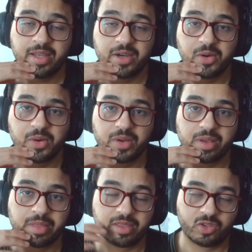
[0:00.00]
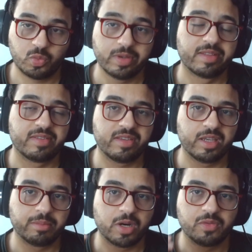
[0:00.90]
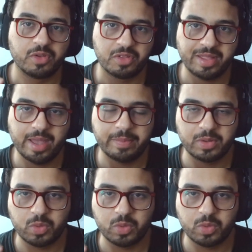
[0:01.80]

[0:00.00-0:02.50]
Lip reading: Now, the twist in Marvel Snap